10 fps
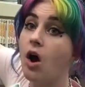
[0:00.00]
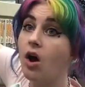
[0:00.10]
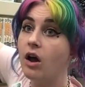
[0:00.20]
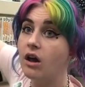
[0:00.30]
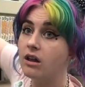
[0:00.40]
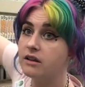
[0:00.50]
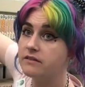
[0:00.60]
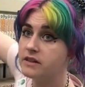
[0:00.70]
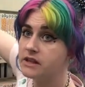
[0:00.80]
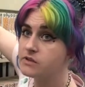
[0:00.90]
all
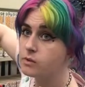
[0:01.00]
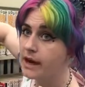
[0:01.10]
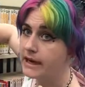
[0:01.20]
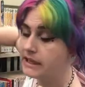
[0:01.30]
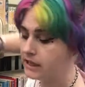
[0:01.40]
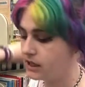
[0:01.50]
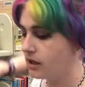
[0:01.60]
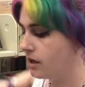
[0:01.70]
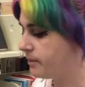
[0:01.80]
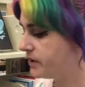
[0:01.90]
of these right
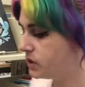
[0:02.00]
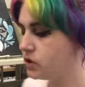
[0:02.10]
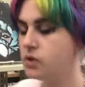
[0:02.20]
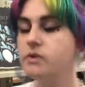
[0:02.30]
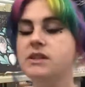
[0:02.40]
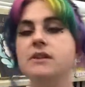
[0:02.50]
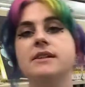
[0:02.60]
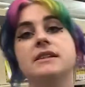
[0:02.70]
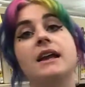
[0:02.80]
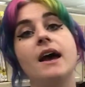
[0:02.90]
here, but the 2
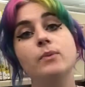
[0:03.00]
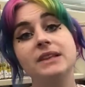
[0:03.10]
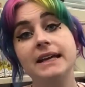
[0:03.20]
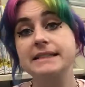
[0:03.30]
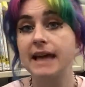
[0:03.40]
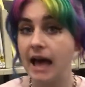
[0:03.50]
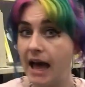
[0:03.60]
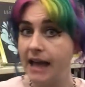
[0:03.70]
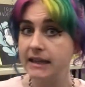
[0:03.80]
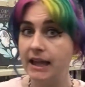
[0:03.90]
series that I would like to
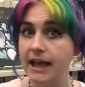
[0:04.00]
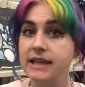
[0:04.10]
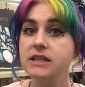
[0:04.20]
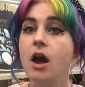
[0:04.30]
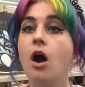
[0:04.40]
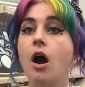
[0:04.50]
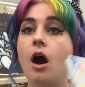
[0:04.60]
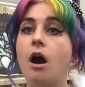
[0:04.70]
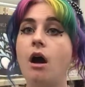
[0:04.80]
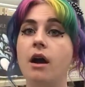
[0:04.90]
highlight
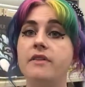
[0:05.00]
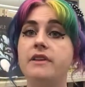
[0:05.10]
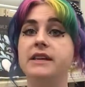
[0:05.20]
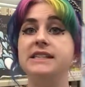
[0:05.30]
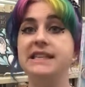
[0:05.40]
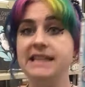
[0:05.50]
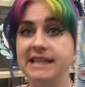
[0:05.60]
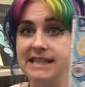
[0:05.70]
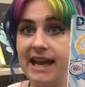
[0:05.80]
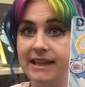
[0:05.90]
are the
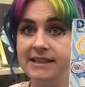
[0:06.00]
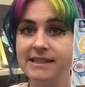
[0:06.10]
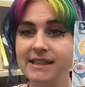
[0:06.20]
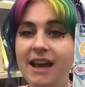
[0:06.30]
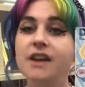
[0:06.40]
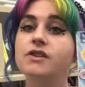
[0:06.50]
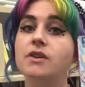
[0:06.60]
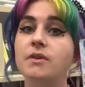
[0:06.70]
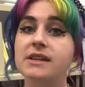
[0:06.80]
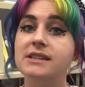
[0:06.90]
Teeny Titans.
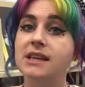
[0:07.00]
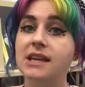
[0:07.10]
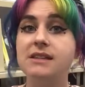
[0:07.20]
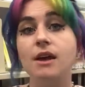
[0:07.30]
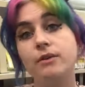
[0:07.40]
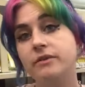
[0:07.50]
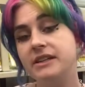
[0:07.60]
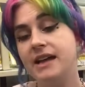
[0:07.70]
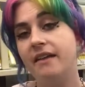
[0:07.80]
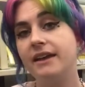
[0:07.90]
So this is a
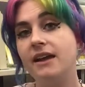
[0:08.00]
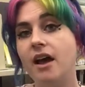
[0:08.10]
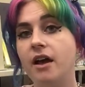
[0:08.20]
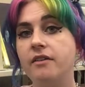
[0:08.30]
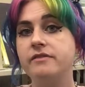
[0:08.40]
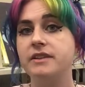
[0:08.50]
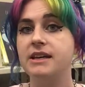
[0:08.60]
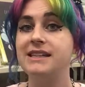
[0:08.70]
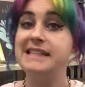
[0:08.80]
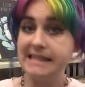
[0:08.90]
retelling of
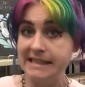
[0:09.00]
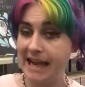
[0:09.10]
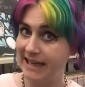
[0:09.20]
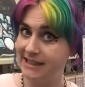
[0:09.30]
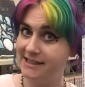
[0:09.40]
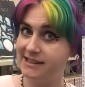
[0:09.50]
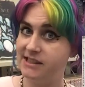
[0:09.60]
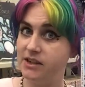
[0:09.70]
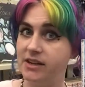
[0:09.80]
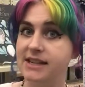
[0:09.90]
the Teen Titans
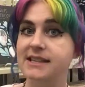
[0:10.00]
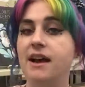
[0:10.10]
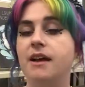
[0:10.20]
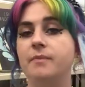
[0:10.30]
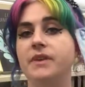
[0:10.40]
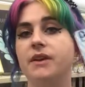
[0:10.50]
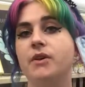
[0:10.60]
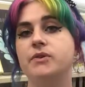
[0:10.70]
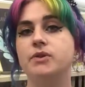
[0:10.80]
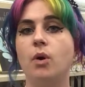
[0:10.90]
series. It
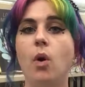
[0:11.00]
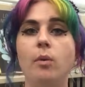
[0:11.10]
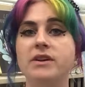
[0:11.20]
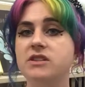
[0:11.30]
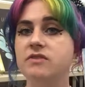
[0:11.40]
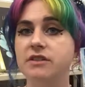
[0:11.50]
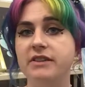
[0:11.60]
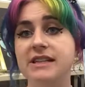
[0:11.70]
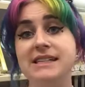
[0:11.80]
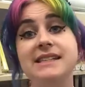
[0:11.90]
goes through a whole bunch of
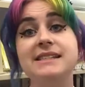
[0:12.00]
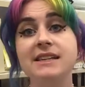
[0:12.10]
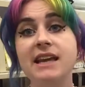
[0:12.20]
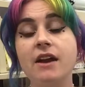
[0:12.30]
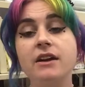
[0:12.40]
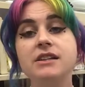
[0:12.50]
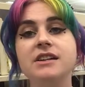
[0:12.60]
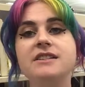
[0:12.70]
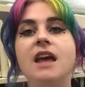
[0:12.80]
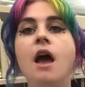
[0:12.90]
different DC
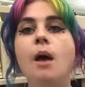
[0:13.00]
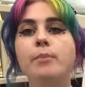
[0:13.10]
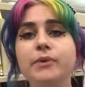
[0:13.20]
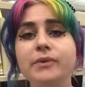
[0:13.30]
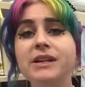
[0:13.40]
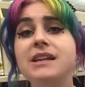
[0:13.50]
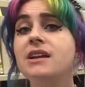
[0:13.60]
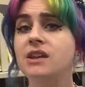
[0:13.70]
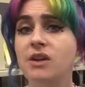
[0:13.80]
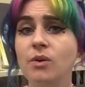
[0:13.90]
characters, but written in
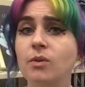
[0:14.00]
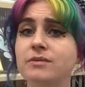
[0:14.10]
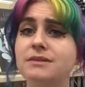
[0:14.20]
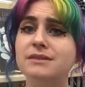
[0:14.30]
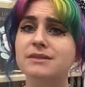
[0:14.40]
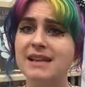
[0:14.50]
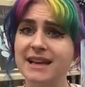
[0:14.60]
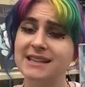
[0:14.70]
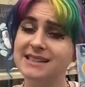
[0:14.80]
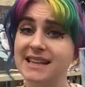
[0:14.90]
a cute,
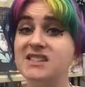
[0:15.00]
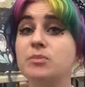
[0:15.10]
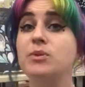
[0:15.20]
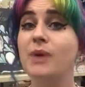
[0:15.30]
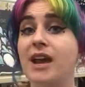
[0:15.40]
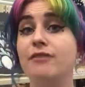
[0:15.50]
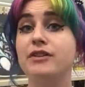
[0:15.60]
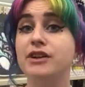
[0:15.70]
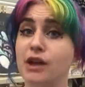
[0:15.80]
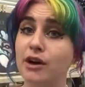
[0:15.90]
accessible way
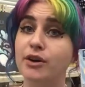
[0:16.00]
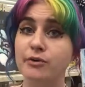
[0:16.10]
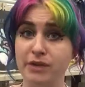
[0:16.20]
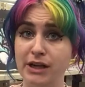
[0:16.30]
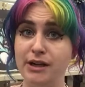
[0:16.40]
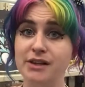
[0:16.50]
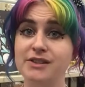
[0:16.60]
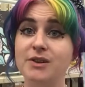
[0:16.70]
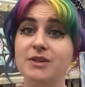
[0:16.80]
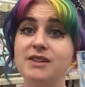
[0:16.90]
for younger readers.
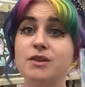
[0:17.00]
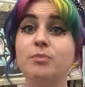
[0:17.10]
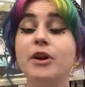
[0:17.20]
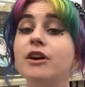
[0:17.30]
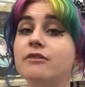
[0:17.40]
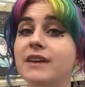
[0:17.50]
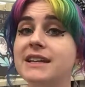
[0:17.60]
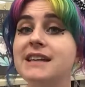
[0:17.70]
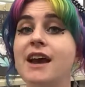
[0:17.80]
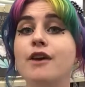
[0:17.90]
So these are
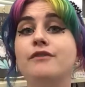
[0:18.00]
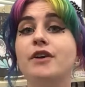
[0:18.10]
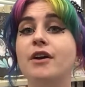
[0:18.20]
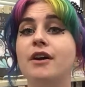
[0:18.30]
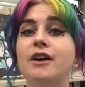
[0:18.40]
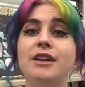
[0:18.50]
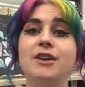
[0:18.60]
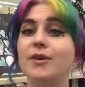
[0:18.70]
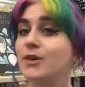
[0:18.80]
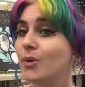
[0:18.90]
perfect for,
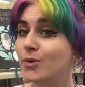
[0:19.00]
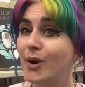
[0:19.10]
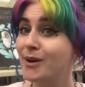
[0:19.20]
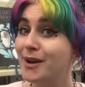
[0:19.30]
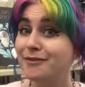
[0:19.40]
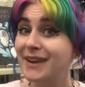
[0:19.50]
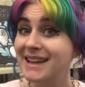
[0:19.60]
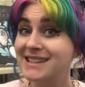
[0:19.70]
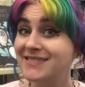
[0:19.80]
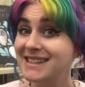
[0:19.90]
you grown-up
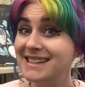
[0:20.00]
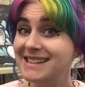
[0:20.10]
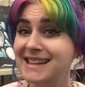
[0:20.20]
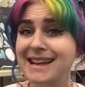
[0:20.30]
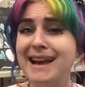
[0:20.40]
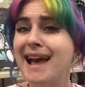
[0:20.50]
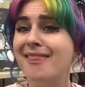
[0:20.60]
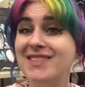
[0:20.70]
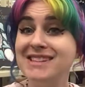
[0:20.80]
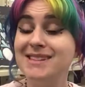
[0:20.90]
fans of DC.
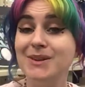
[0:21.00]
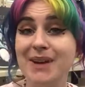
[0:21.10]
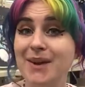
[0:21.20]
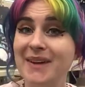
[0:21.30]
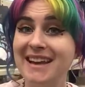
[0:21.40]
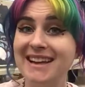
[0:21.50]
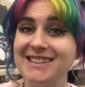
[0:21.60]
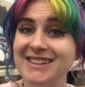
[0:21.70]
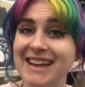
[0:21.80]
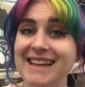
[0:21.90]
This is a great way to
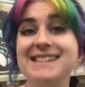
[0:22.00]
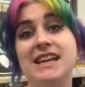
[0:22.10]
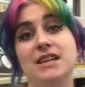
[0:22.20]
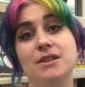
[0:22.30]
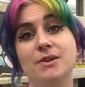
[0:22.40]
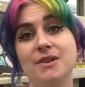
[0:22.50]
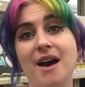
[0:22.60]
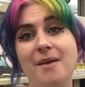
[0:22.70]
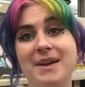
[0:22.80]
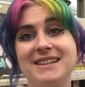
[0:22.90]
get your kids into those
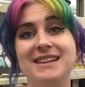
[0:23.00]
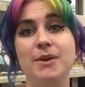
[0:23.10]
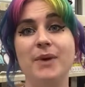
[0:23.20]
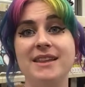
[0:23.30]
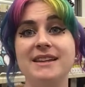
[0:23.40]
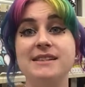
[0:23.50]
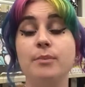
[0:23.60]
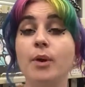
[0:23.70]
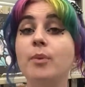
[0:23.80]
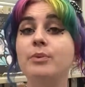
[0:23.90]
comics in a way that's
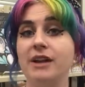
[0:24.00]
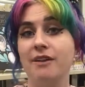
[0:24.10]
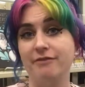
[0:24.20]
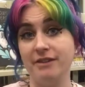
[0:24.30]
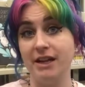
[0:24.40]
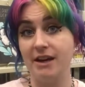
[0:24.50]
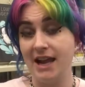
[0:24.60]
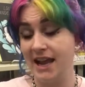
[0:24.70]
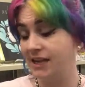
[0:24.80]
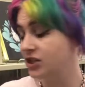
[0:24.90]
appropriate for their
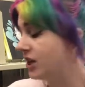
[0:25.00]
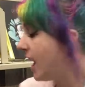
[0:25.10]
age.